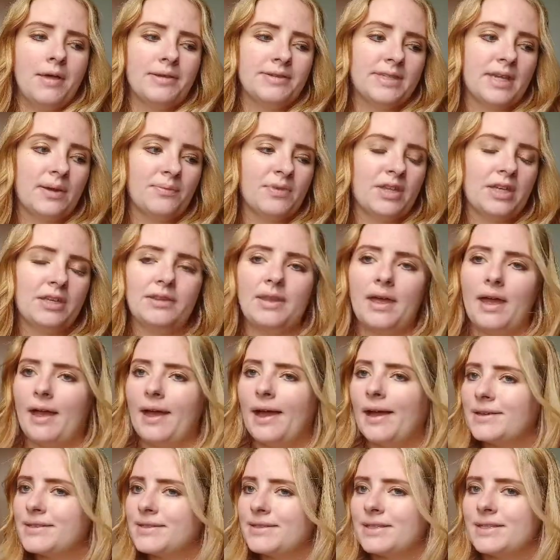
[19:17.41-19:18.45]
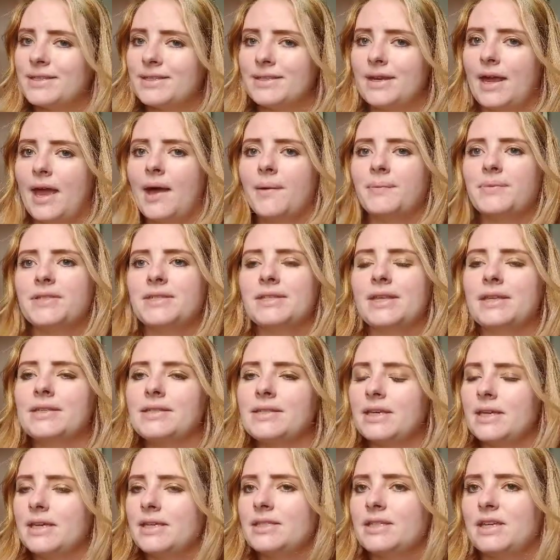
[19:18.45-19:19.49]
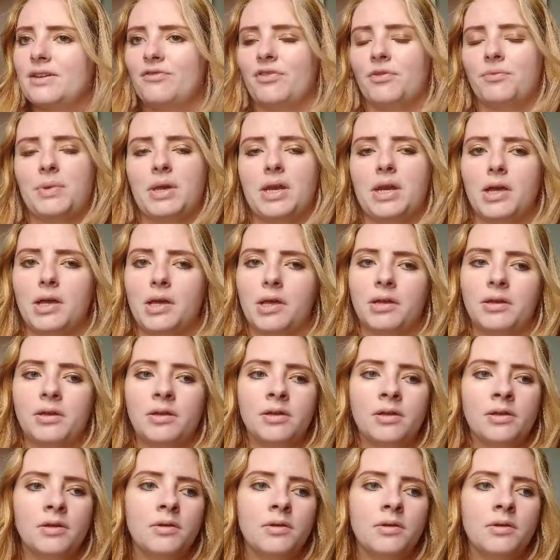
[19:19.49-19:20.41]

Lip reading: something that has the snaps that's easy for me to